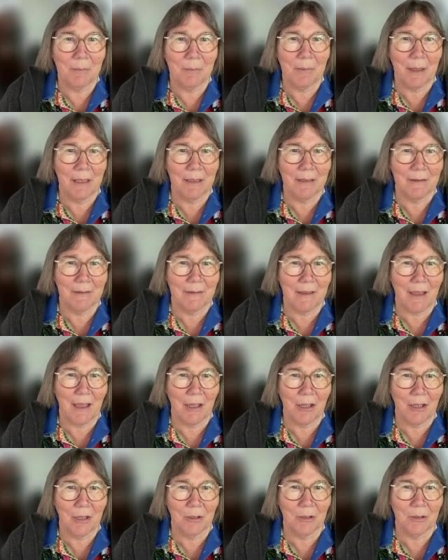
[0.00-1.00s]
And
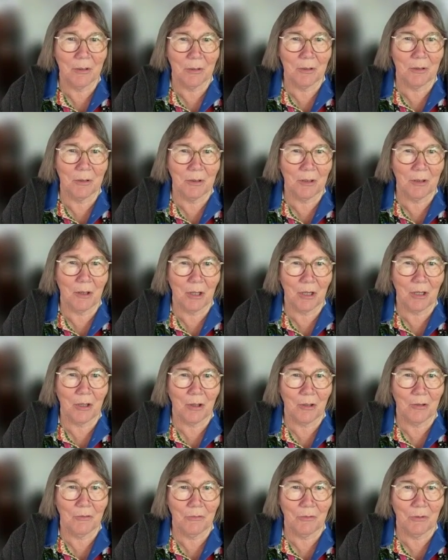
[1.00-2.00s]
so like
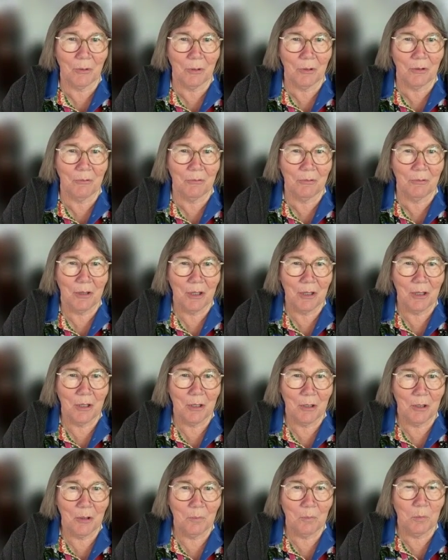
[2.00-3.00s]
I sort of
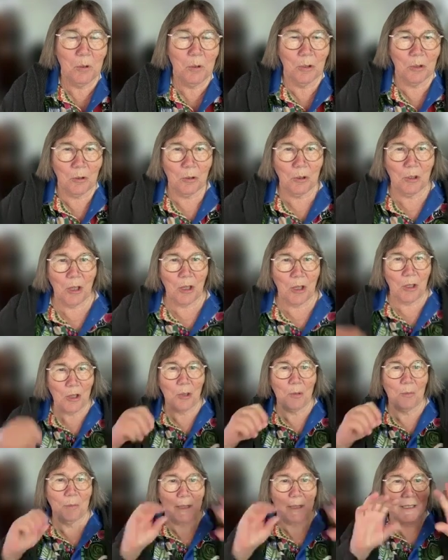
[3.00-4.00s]
put all
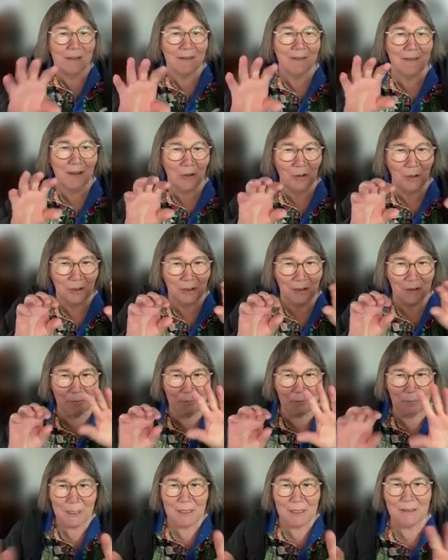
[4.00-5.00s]
her bits on
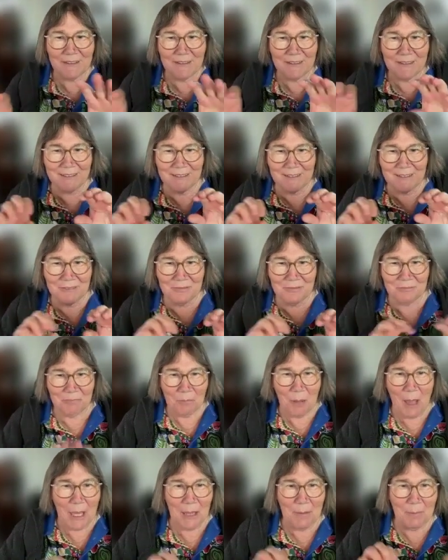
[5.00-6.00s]
pieces of
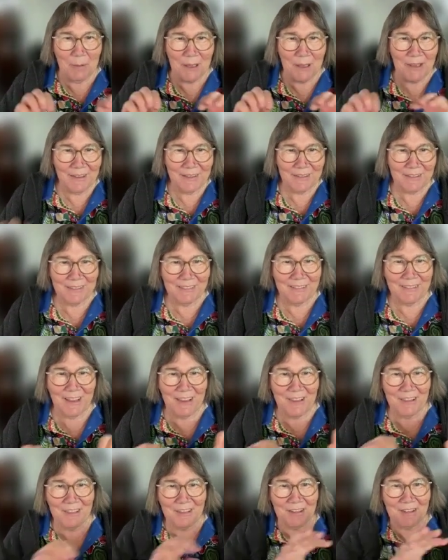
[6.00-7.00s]
paper
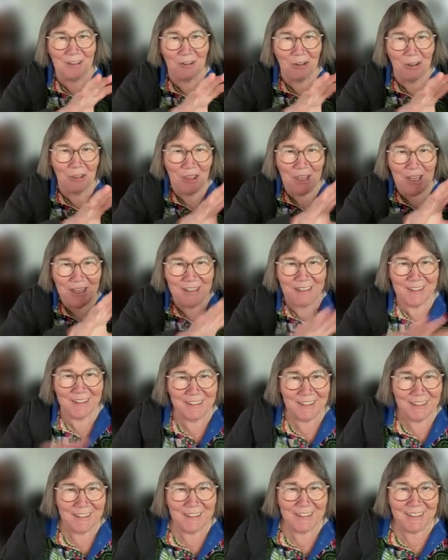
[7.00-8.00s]
so that I then
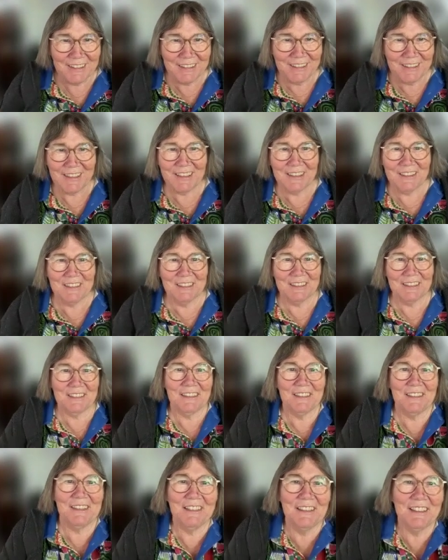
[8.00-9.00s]
linked
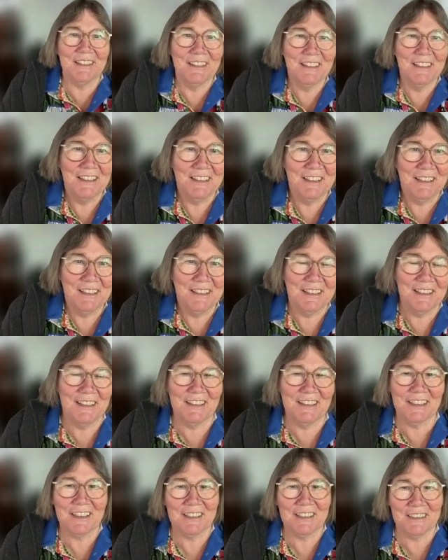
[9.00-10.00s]
it
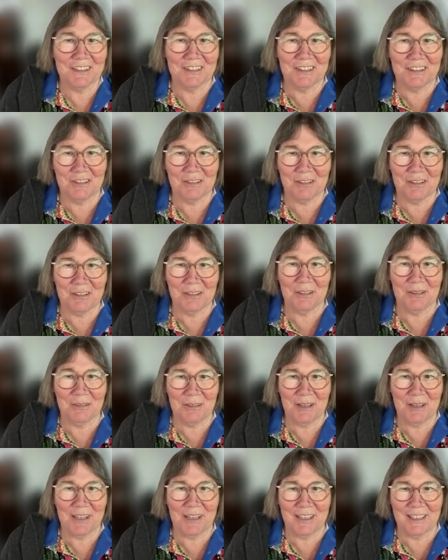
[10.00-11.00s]
linked it
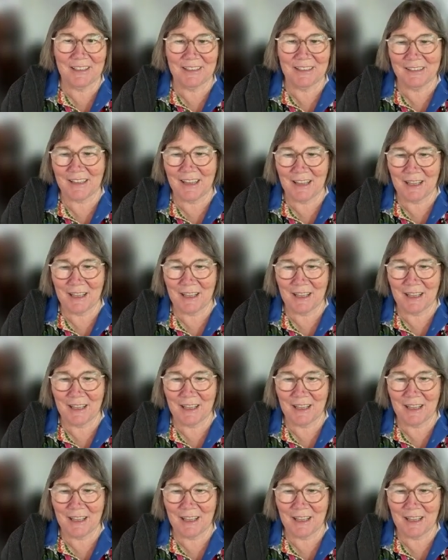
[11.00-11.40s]
through. And